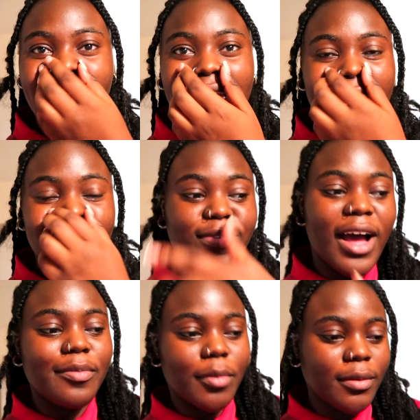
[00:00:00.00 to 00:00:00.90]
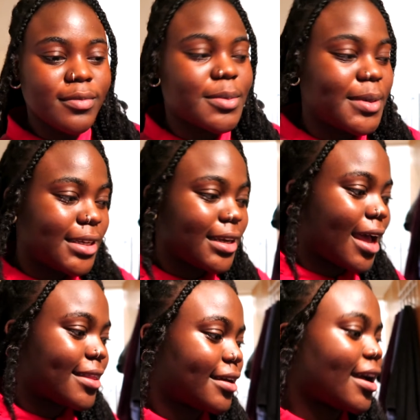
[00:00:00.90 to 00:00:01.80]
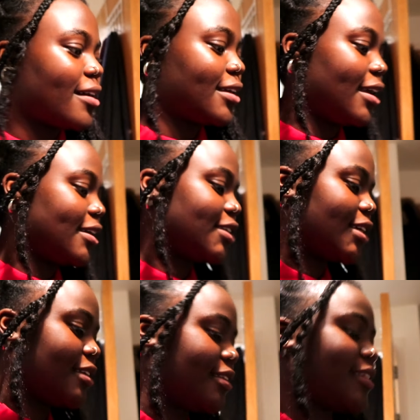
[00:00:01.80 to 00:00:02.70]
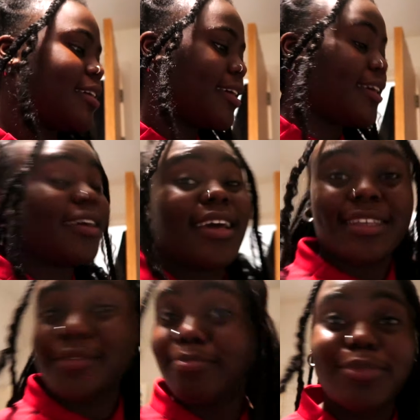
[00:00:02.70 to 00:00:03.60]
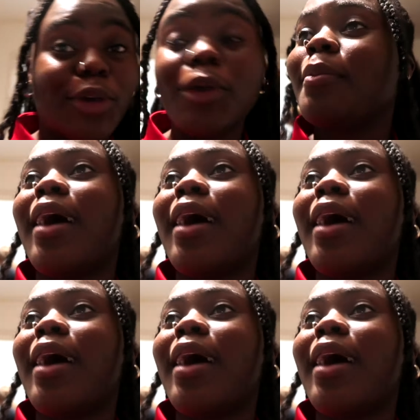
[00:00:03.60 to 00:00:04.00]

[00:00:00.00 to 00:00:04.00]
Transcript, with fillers: In like 5 months, we did like the calculation. It's too